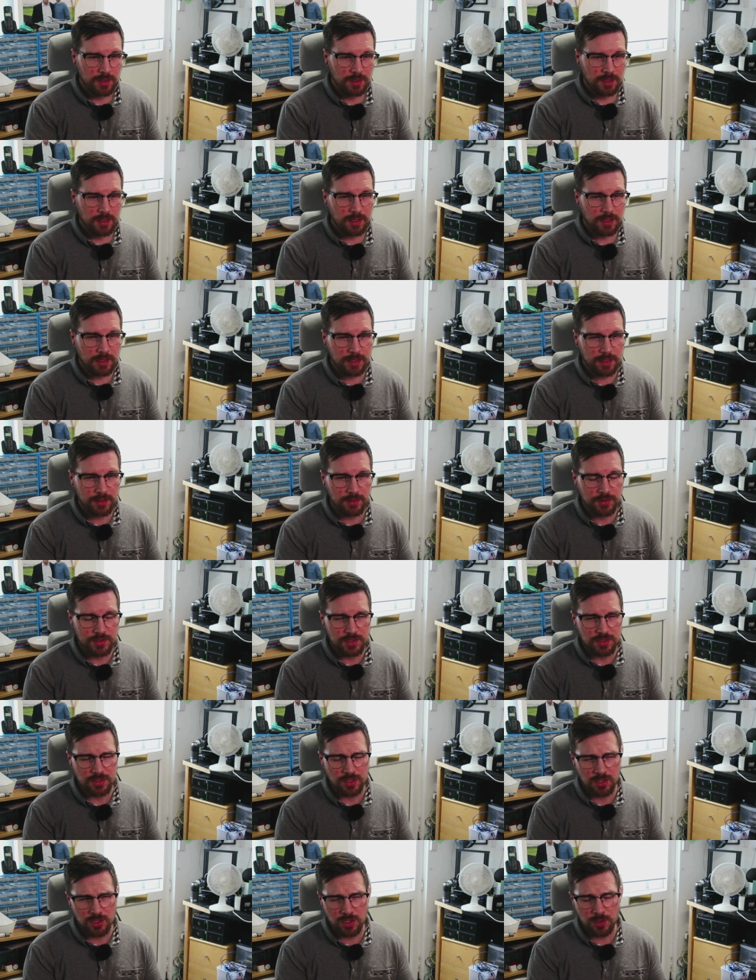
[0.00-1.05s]
Uh, there's a
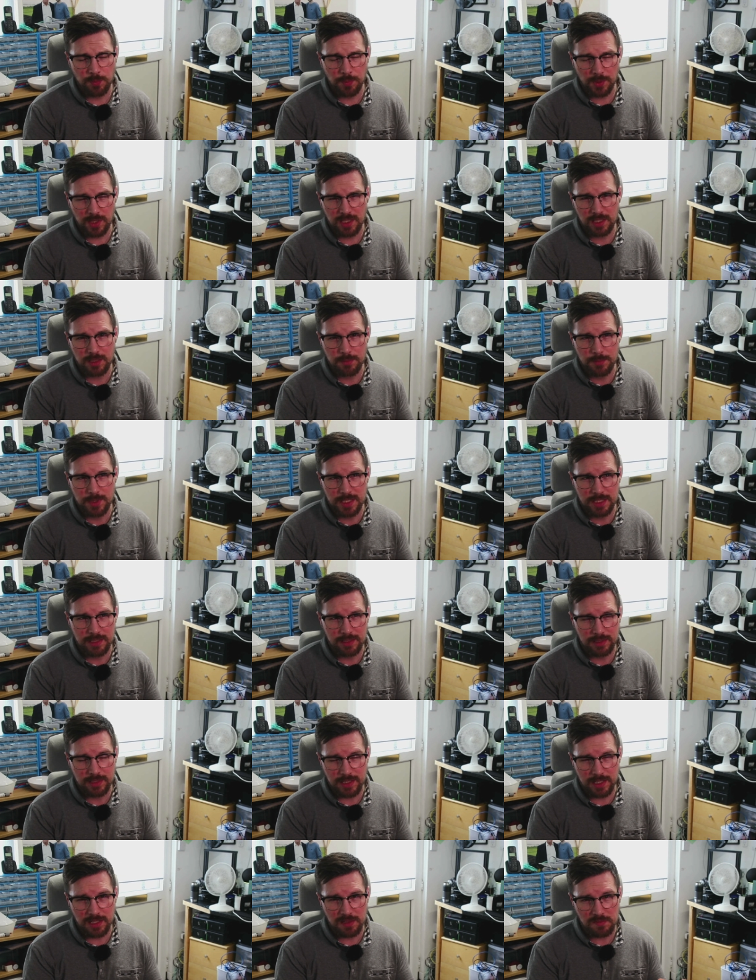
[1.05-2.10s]
couple at the minute
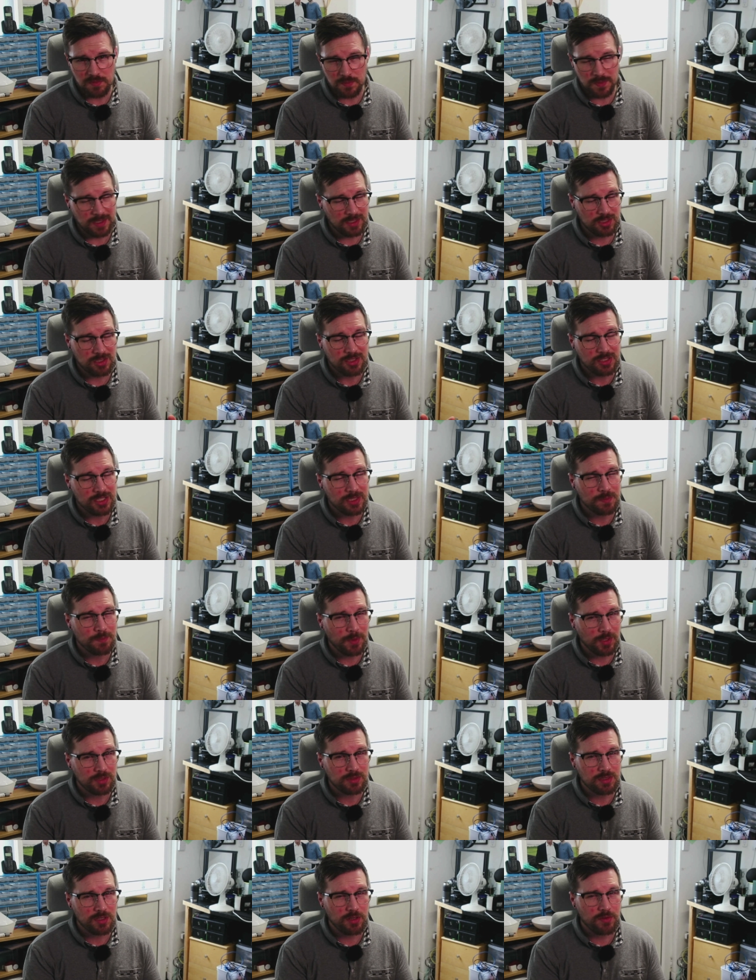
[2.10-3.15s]
that I've actually
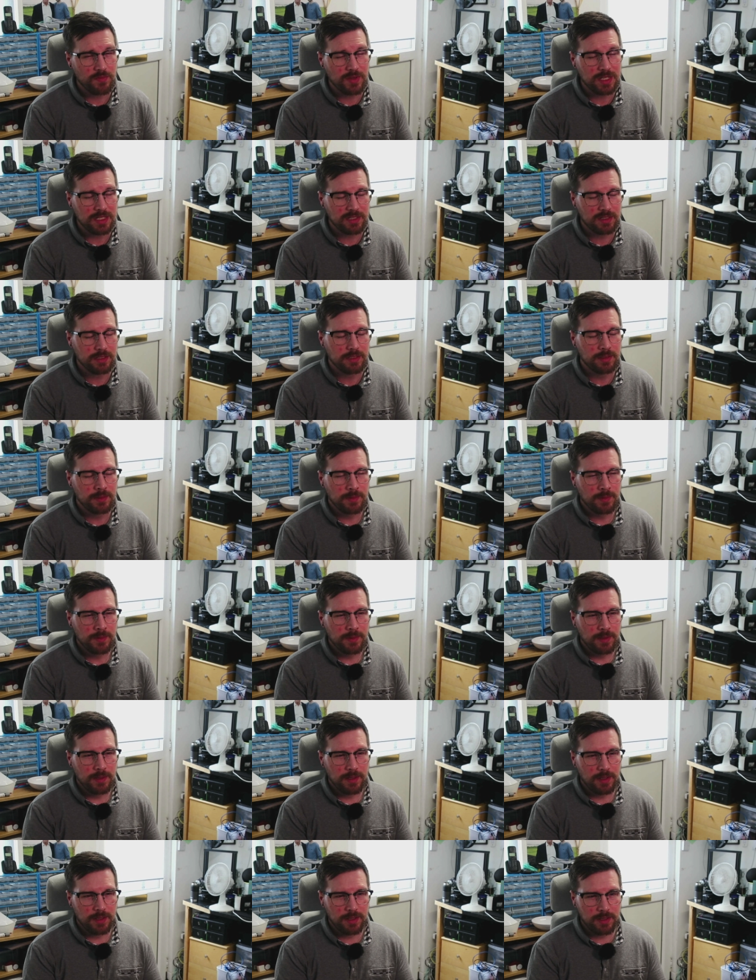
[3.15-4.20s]
spotted already,
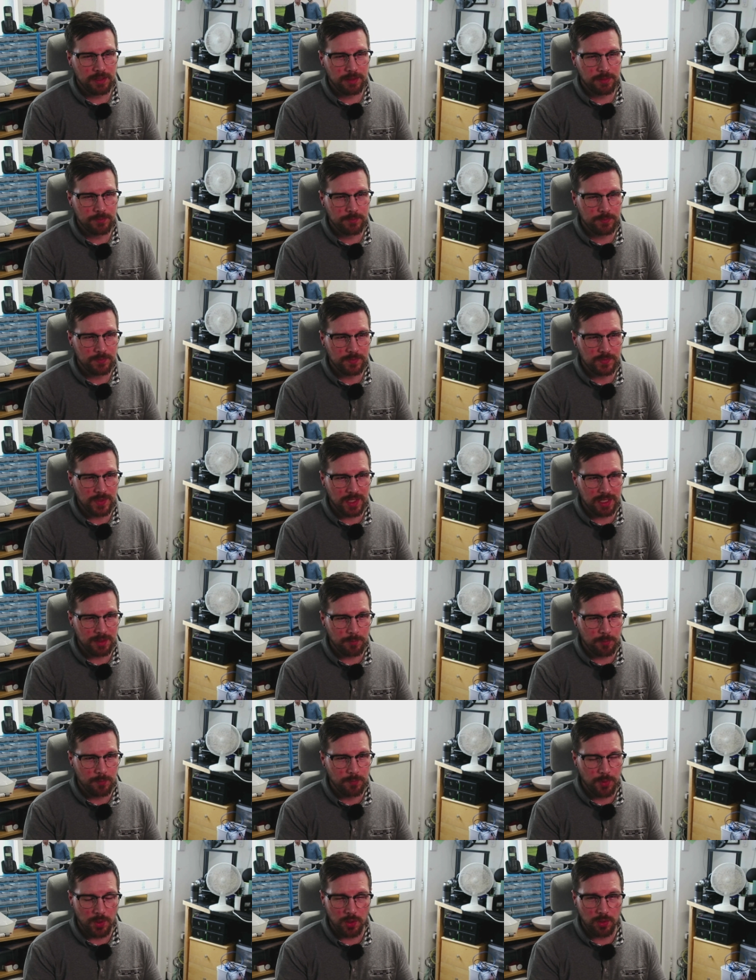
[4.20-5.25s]
um,
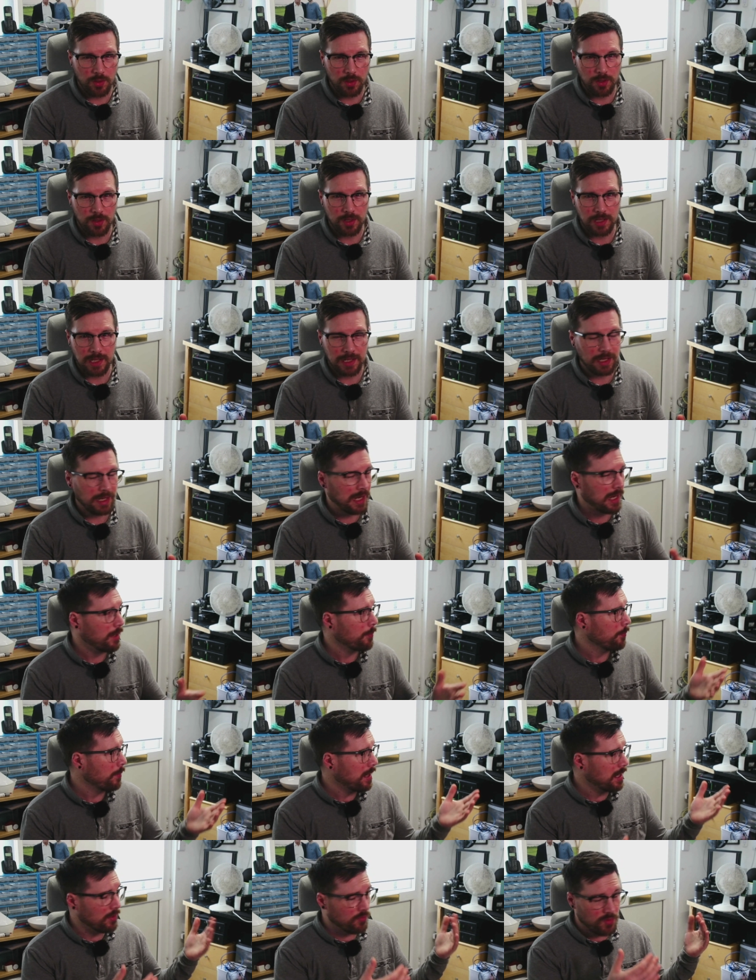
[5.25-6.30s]
but uh,
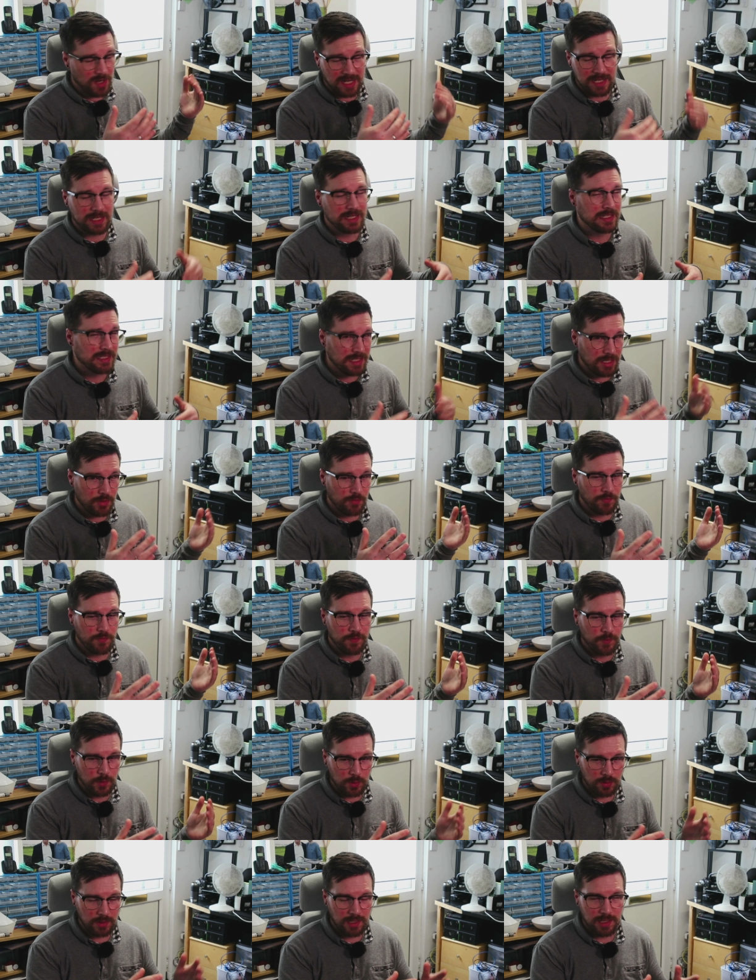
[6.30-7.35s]
my rack is now
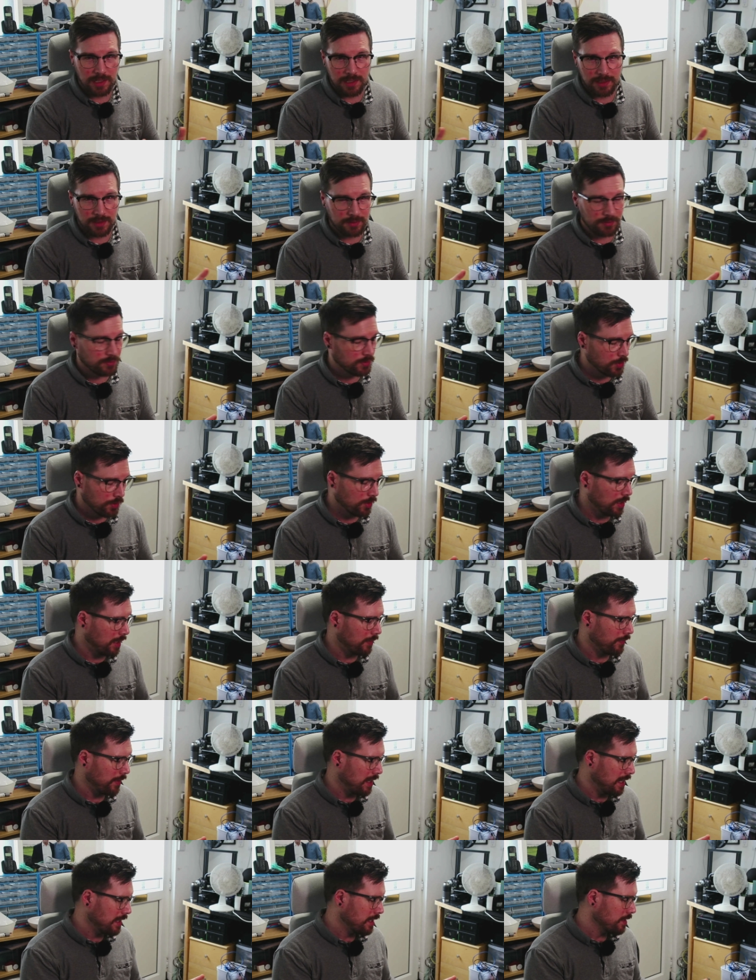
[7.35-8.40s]
full. I don't have
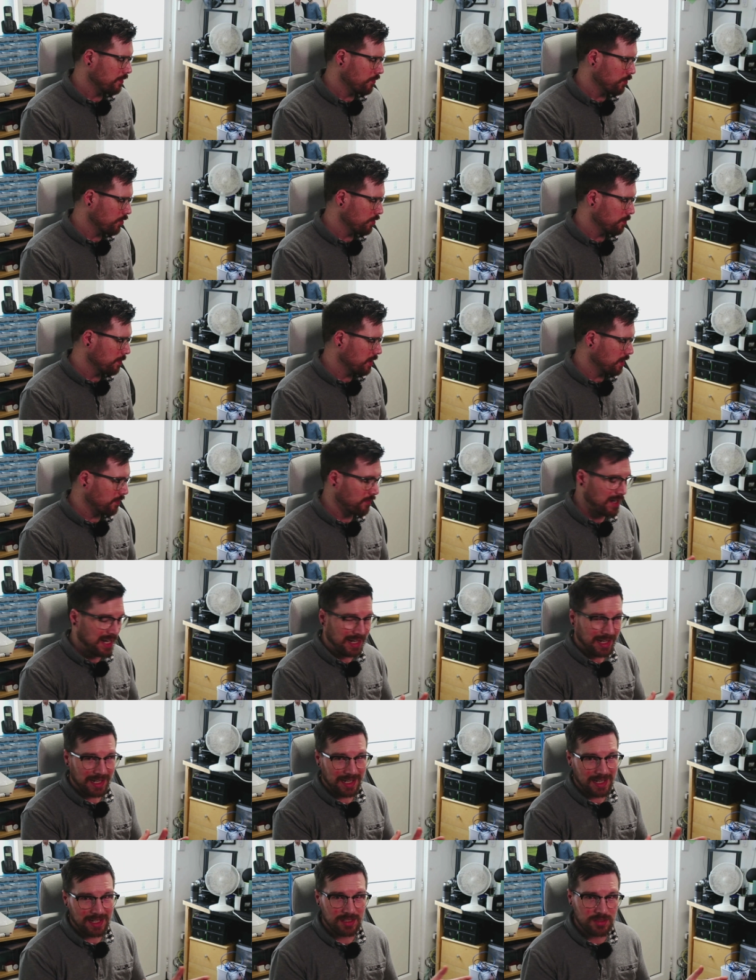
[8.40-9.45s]
any room in the rack
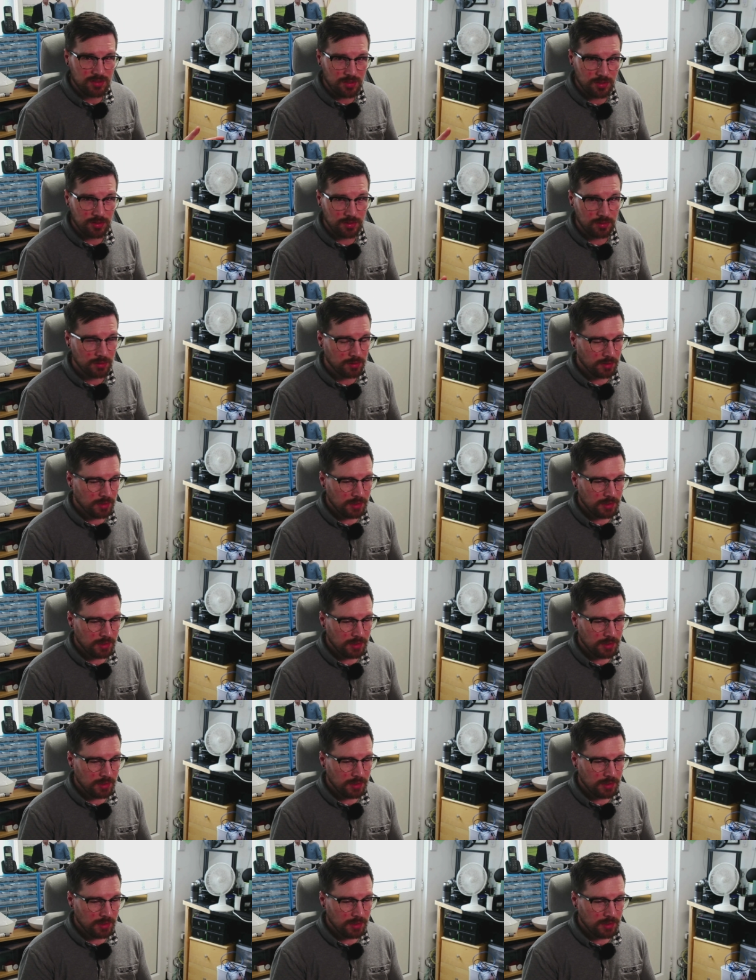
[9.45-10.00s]
at all.